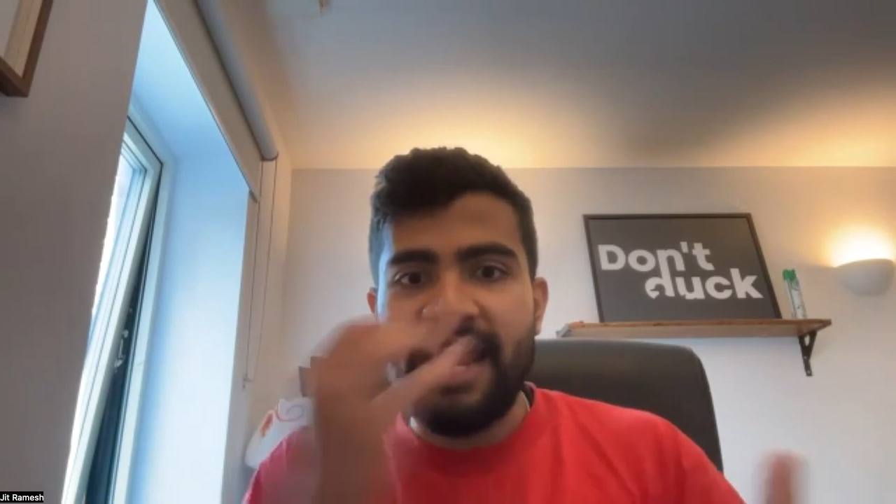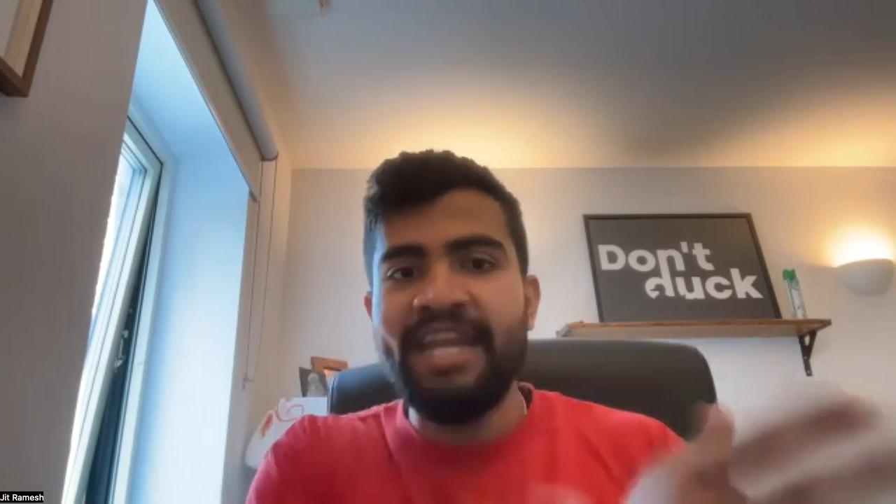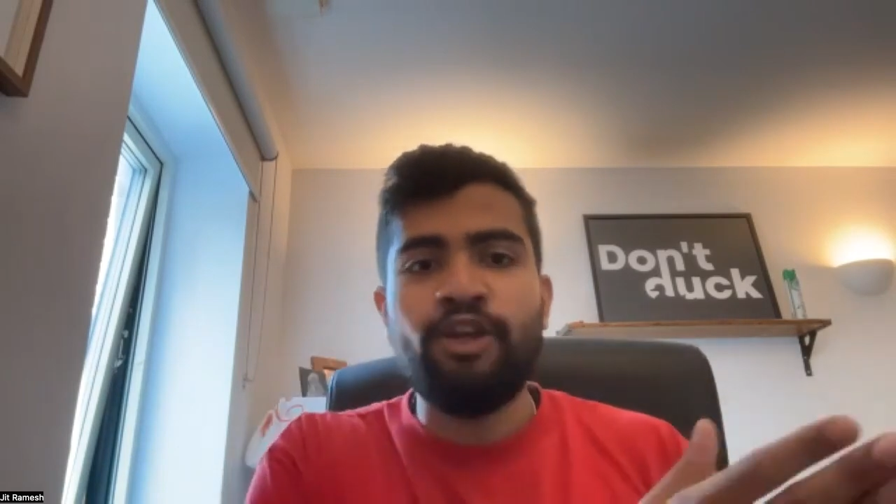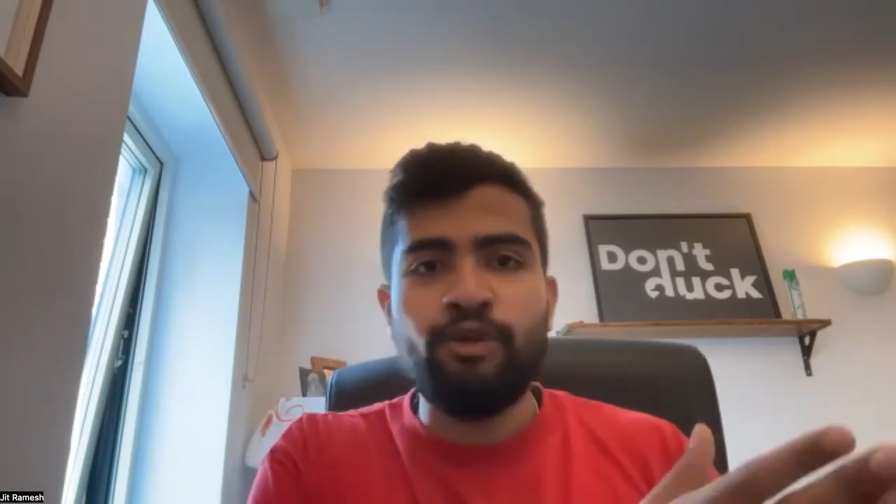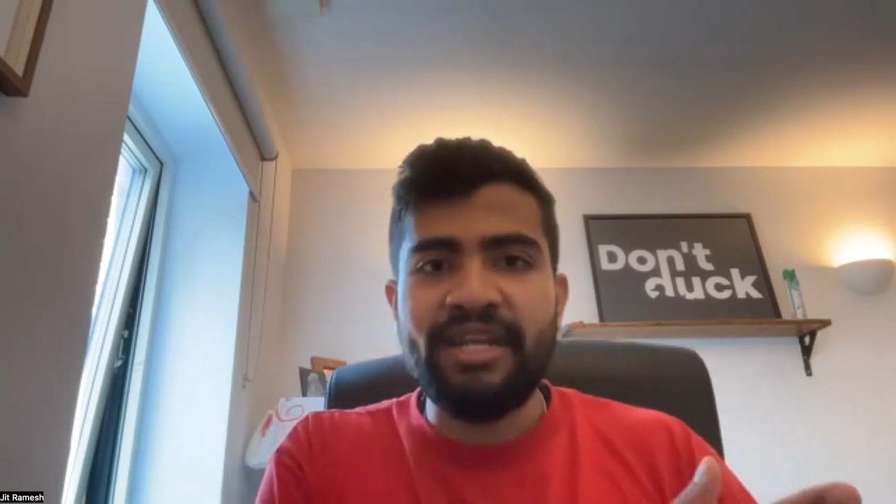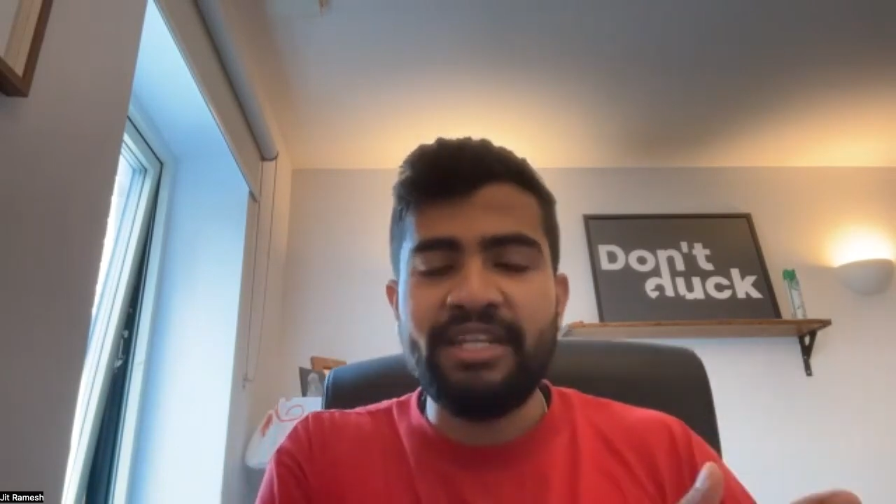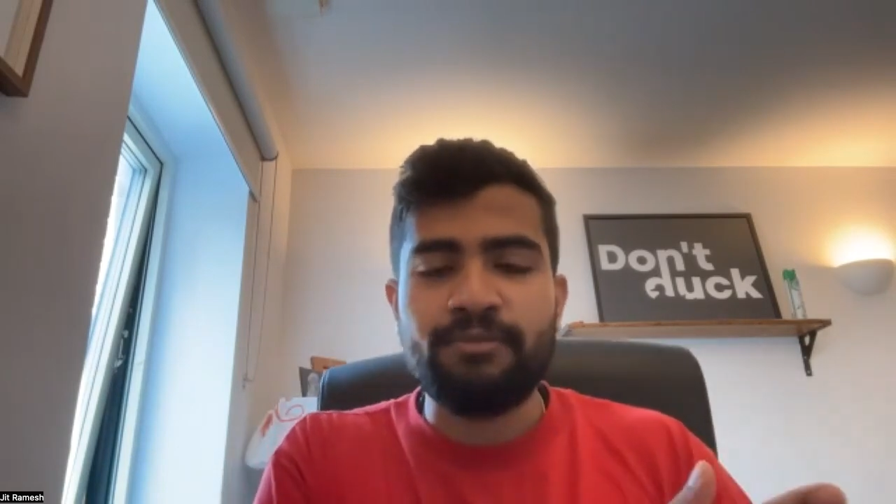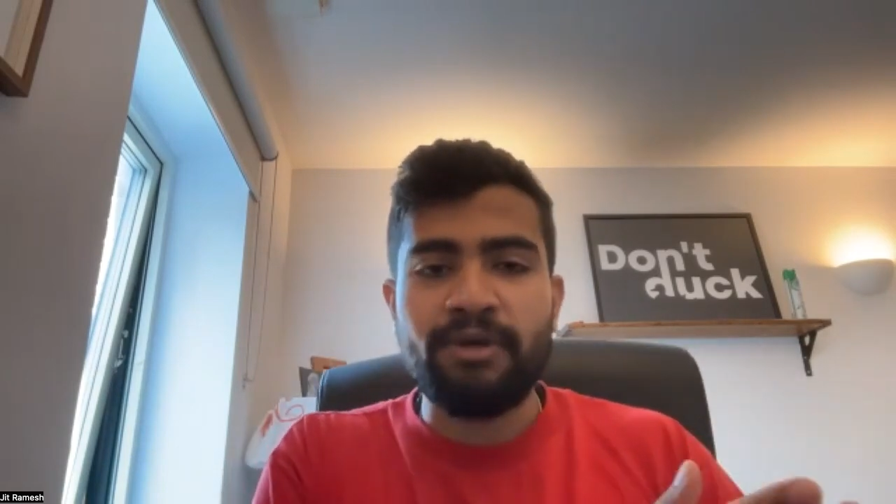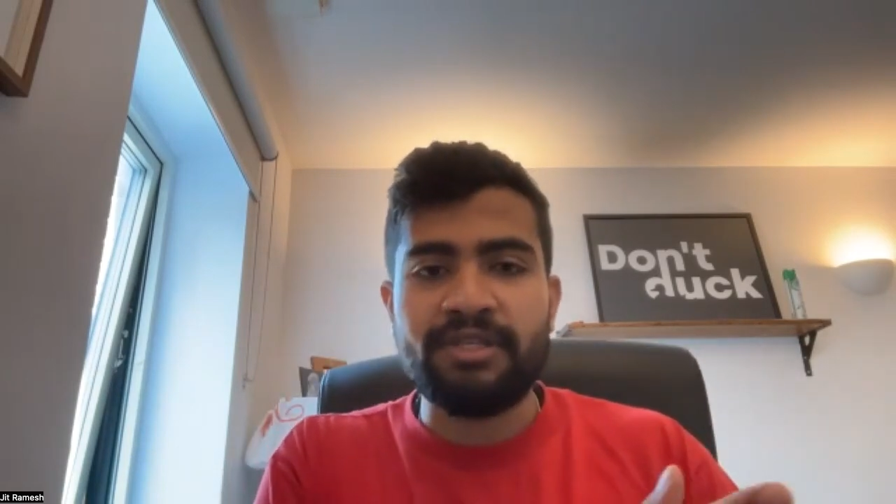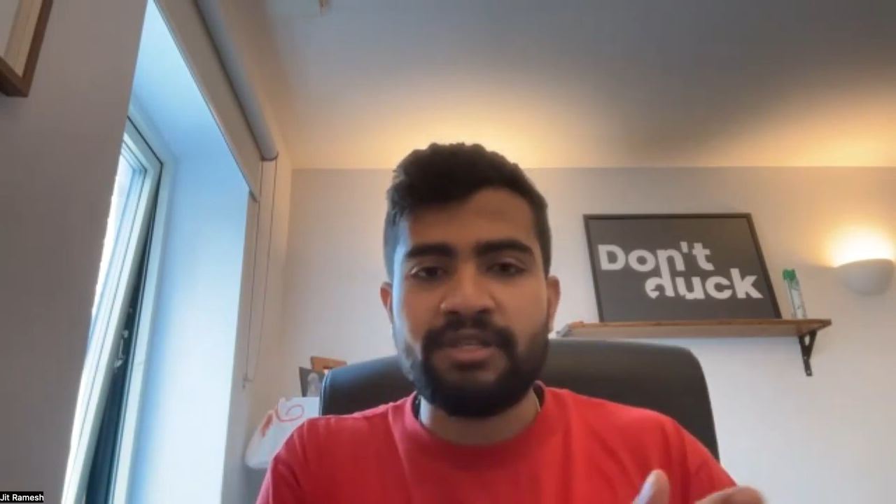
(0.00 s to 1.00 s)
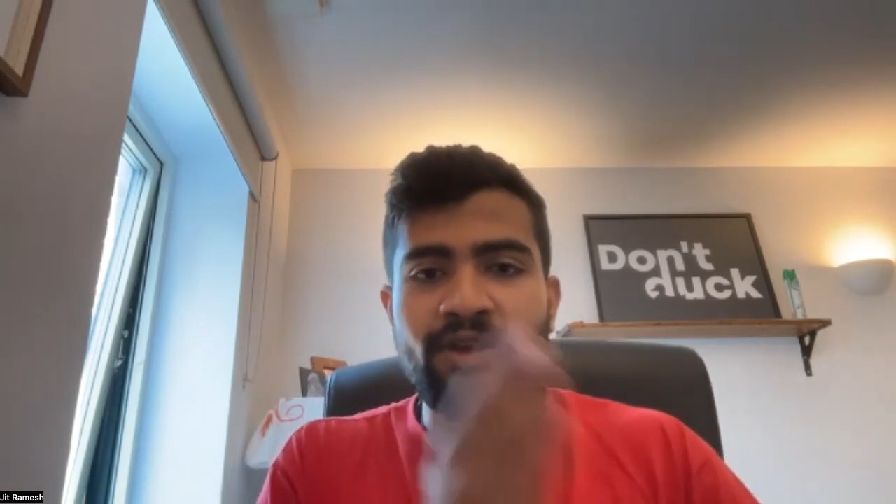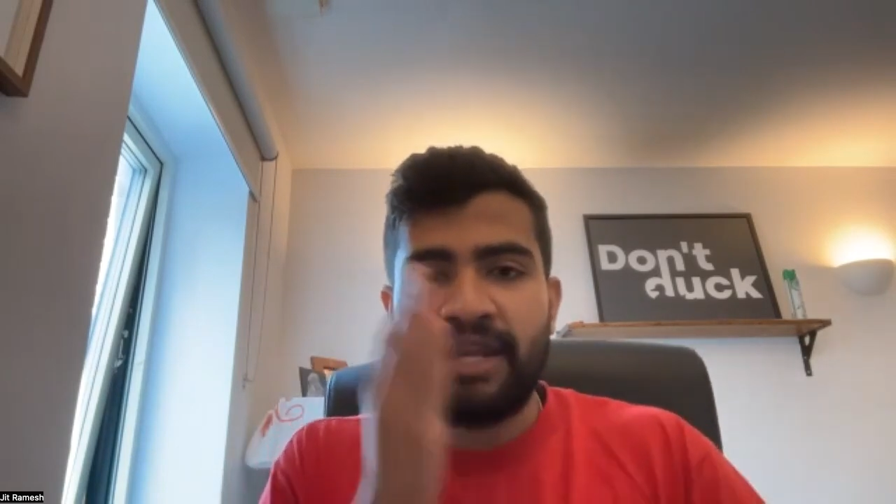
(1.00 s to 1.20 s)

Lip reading: I need to meet this person,